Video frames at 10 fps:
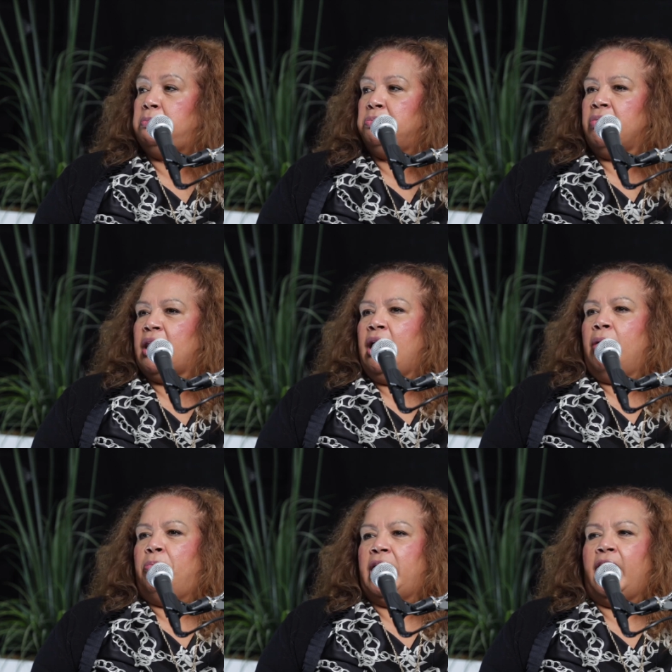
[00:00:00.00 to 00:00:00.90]

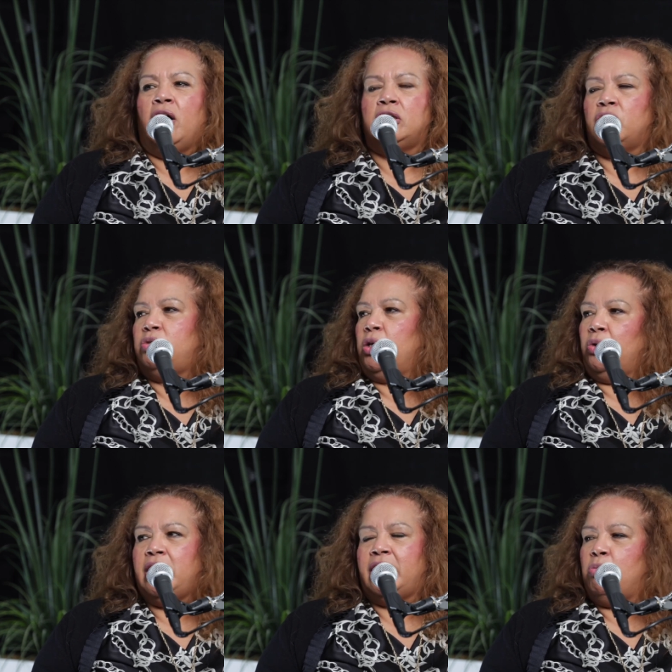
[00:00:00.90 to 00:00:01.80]
Mm-hmm. But I also
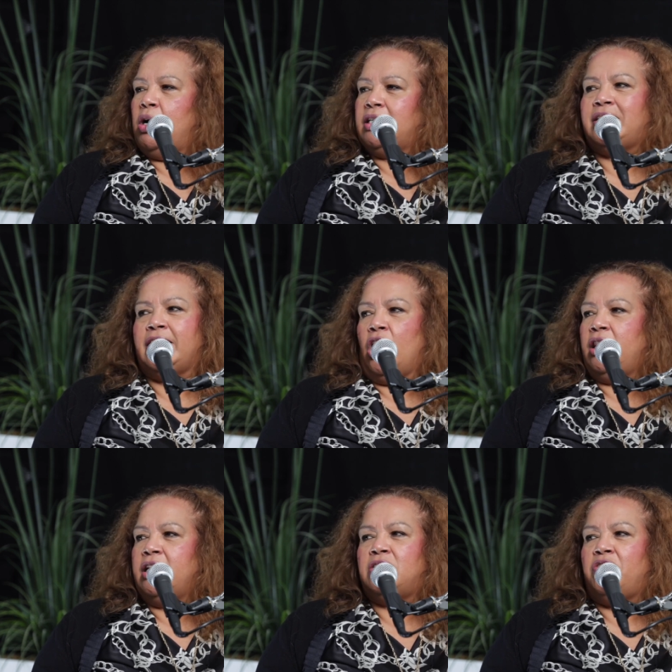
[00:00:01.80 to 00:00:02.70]
don't think they want to sit
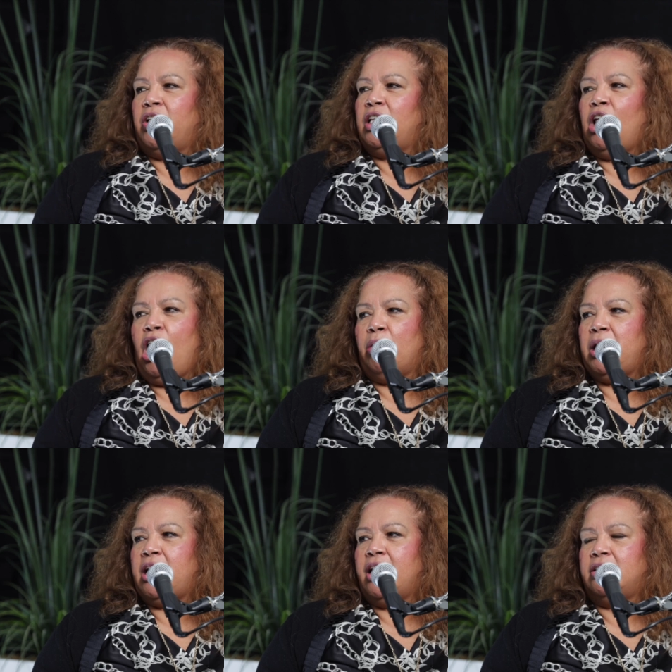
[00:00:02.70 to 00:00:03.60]
on this very long
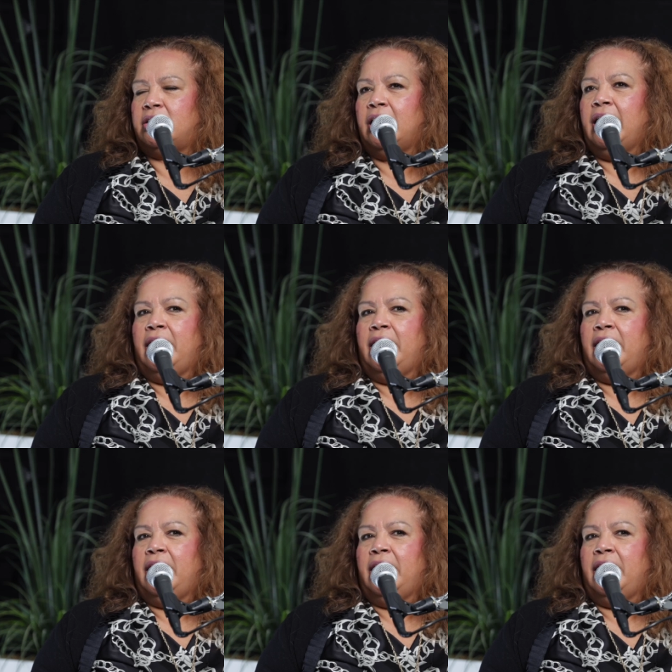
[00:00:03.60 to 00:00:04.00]
because,